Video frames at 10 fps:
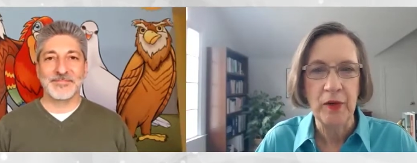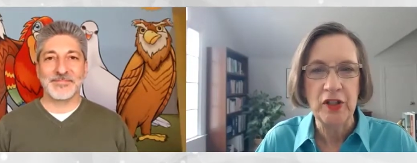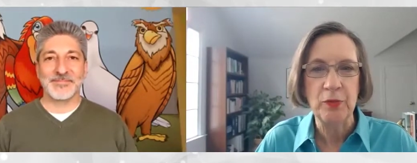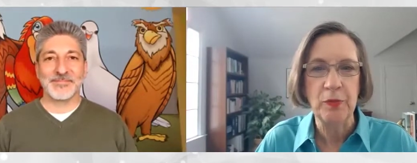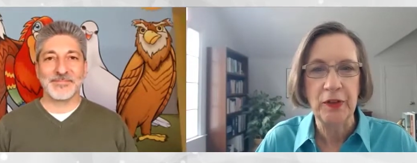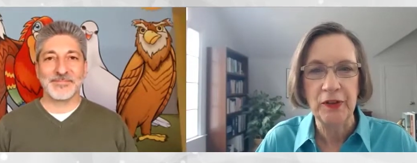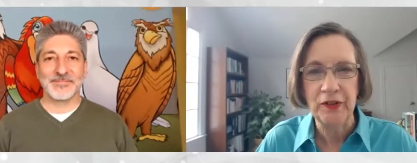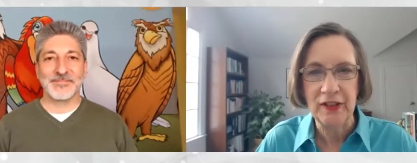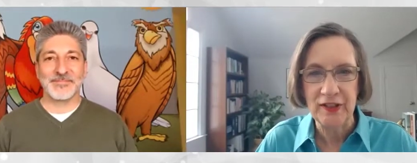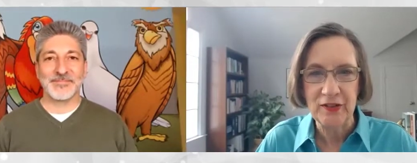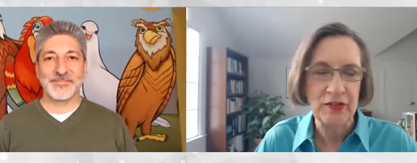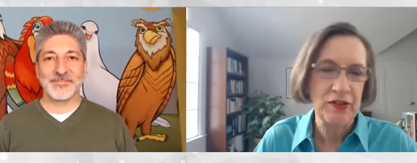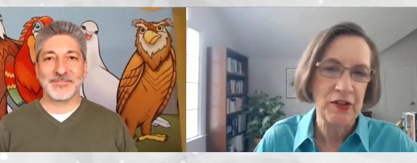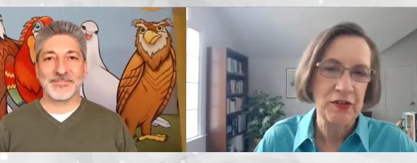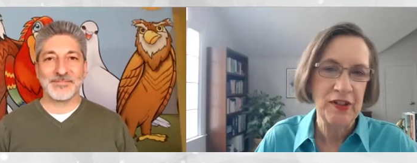Speaker 1: which bird is
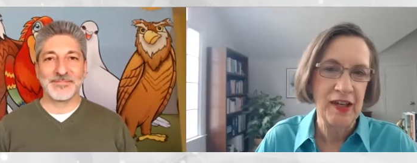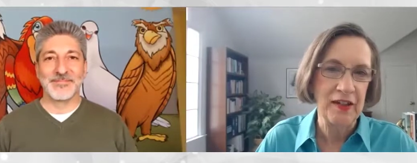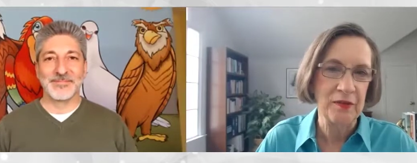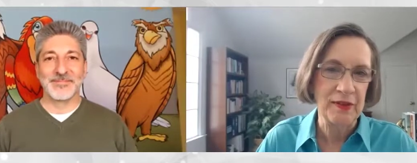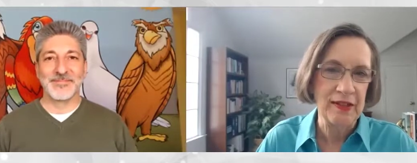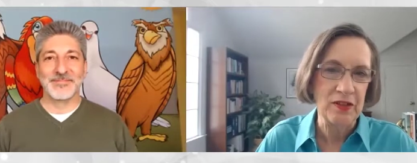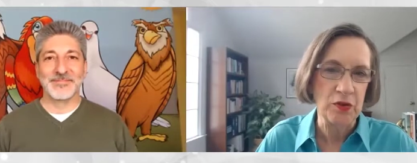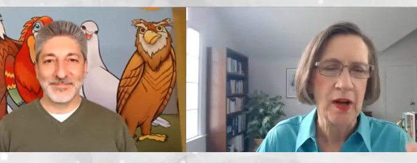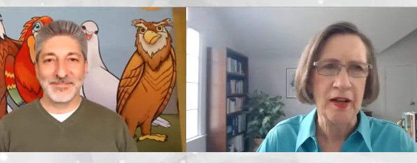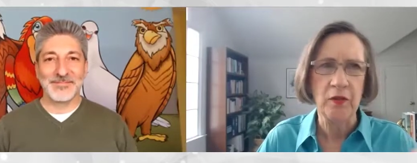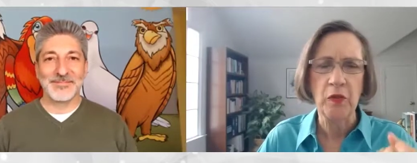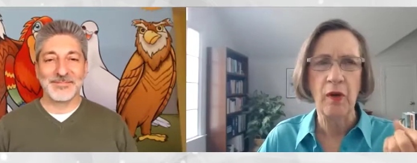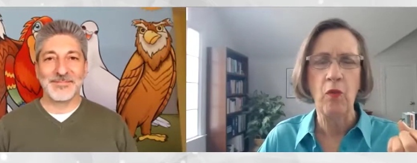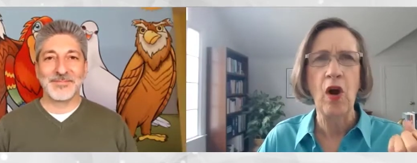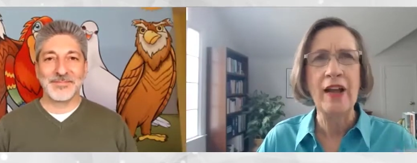associated with each one and
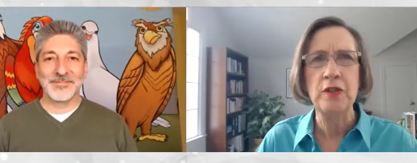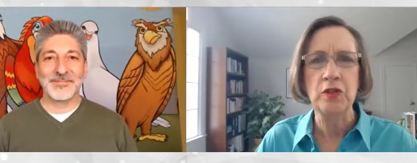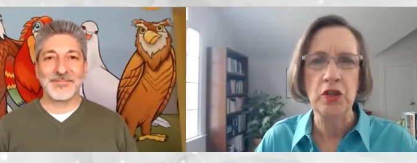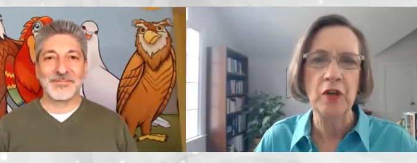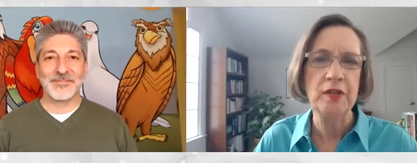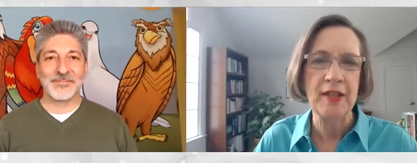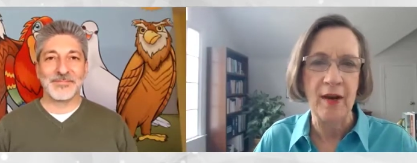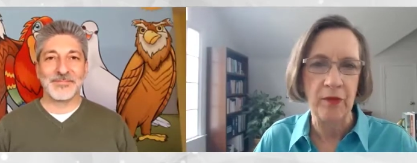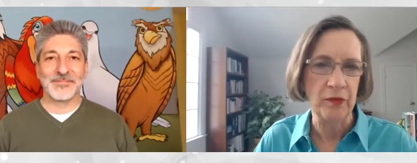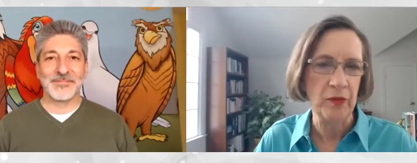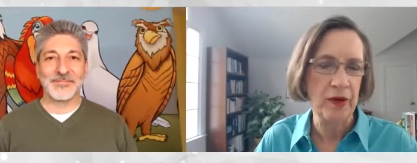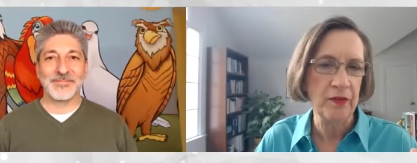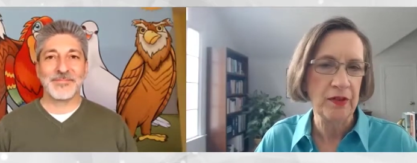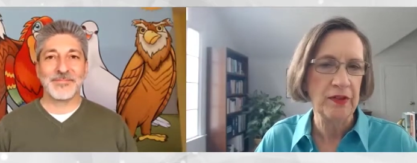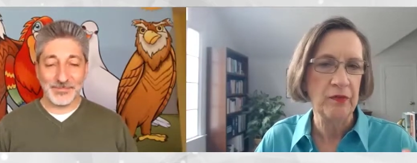why you chose that one? What
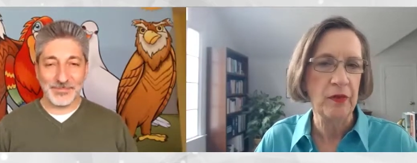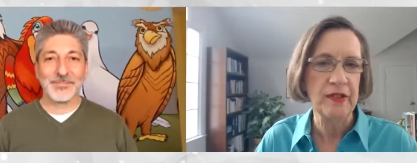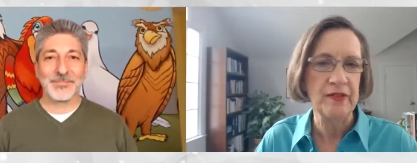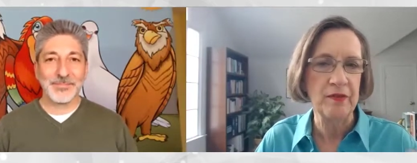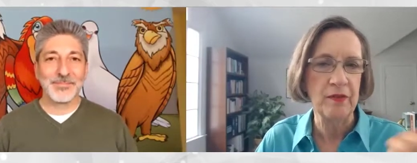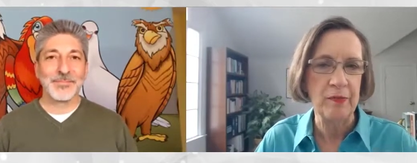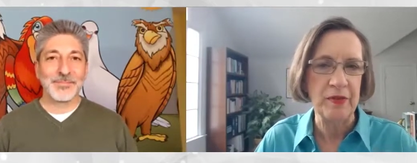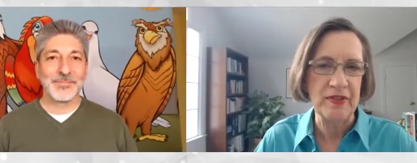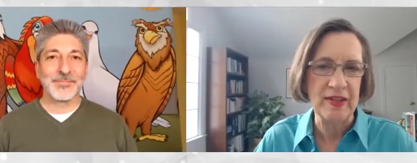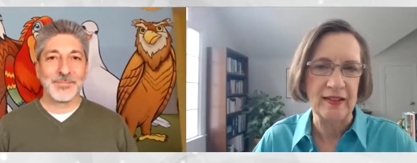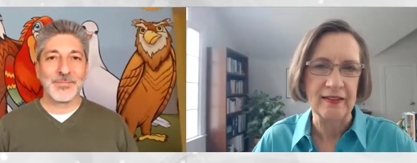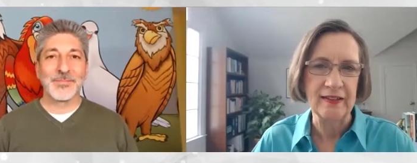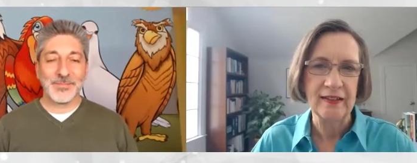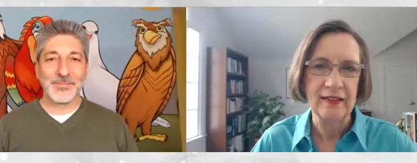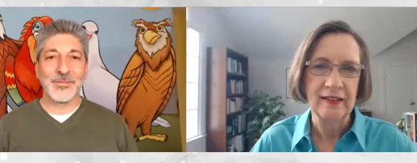does it represent?
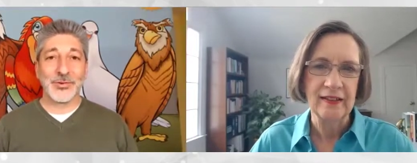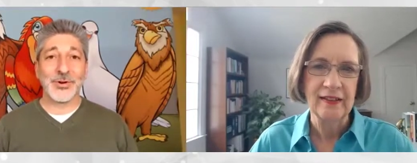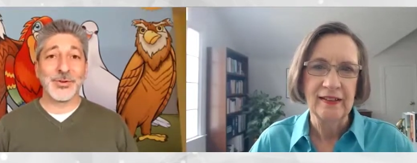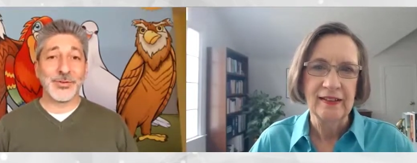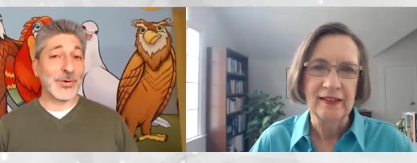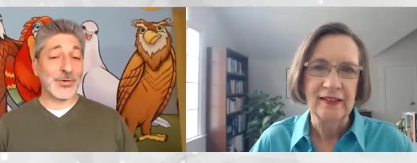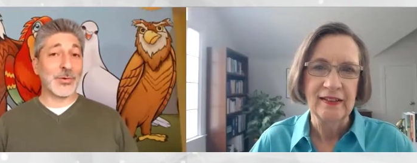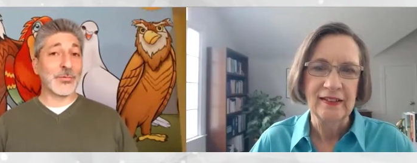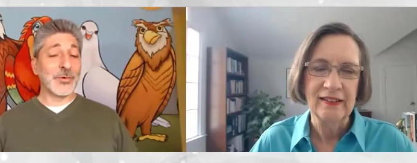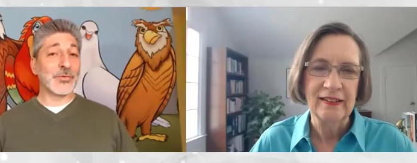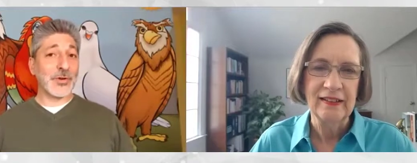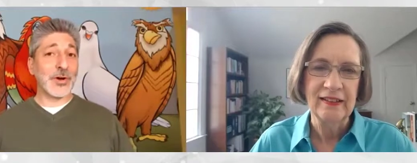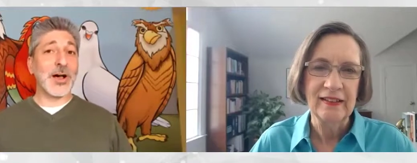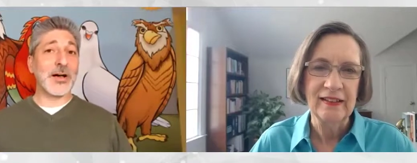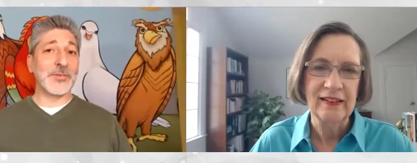
Speaker 2: Sure. So if you start
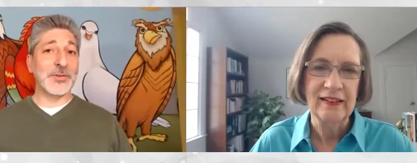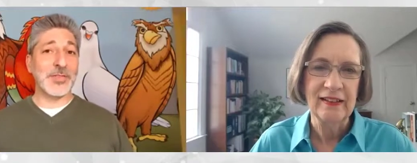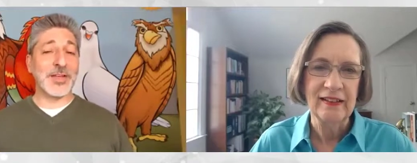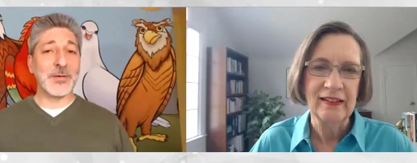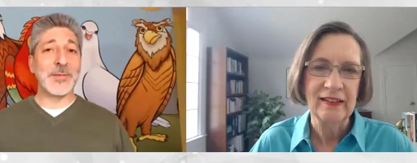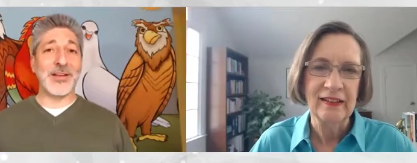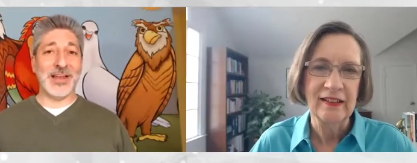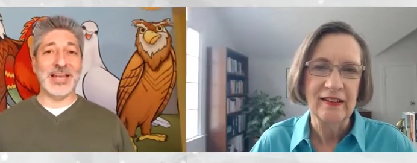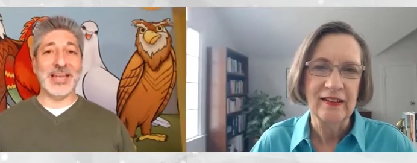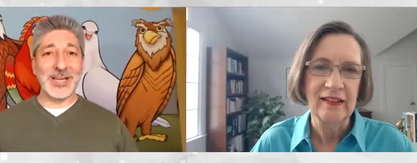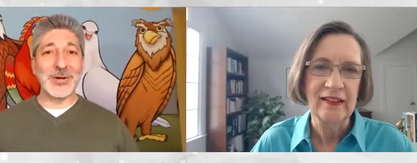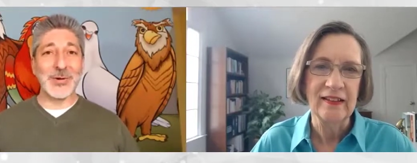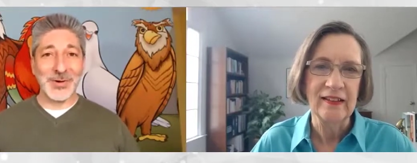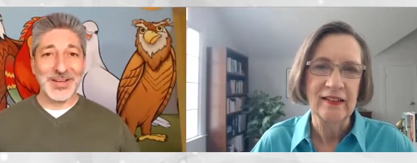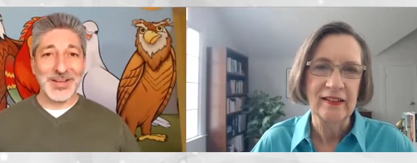off and you think about an
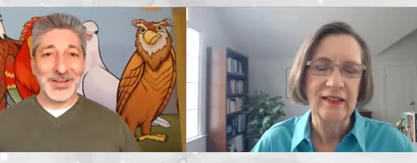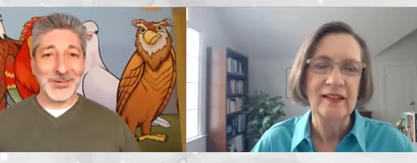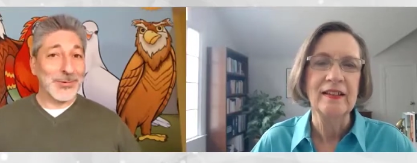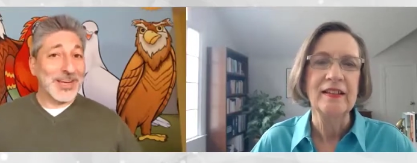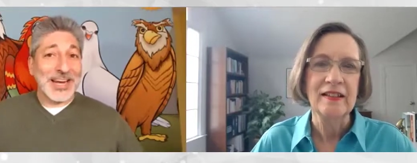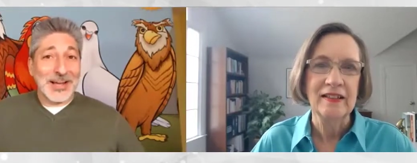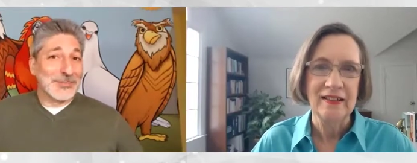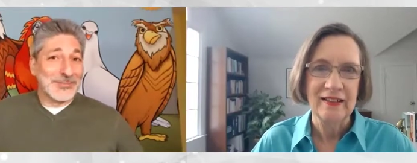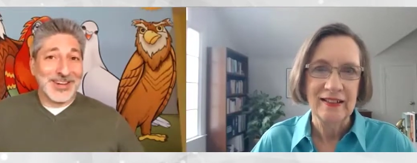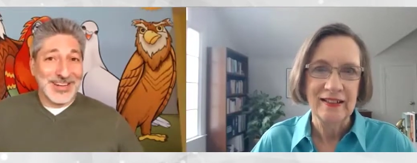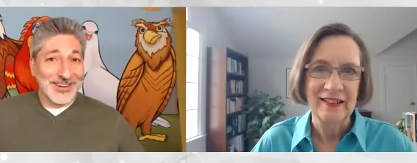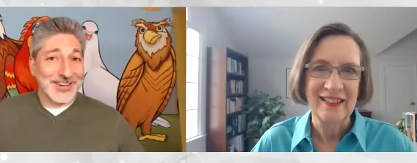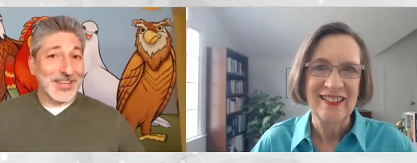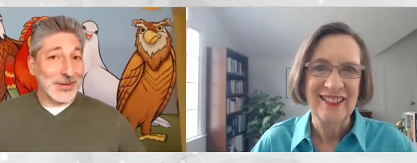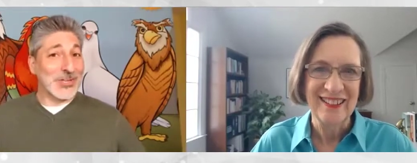eagle, well, we could have some fun here.
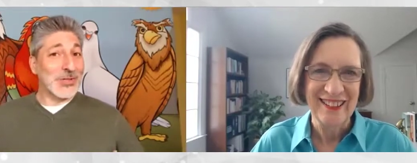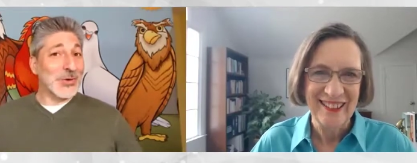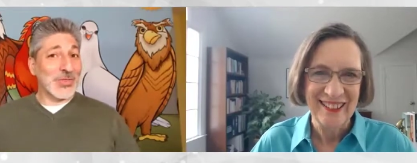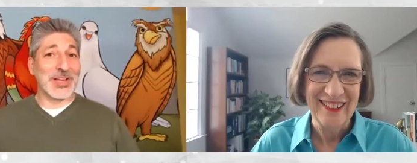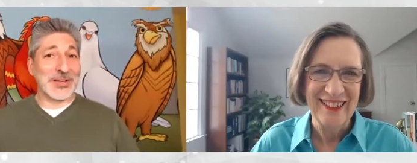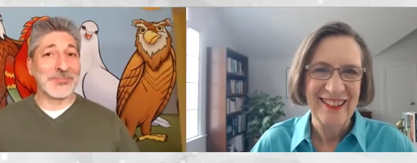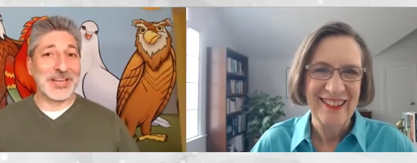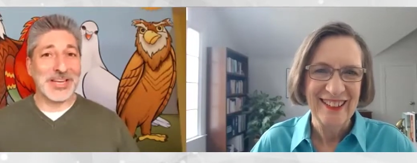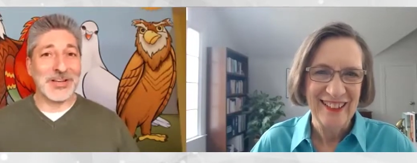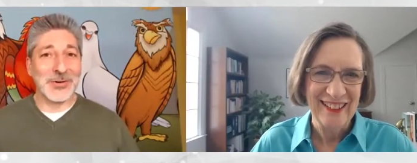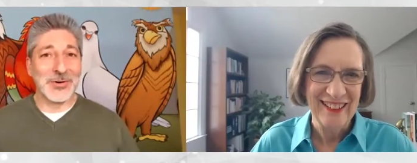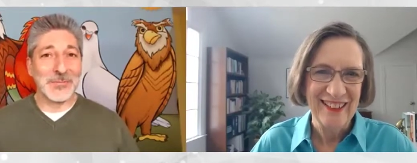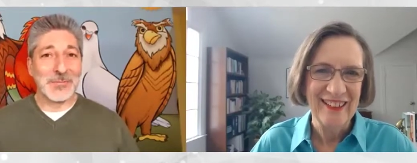Like when you think of an eagle,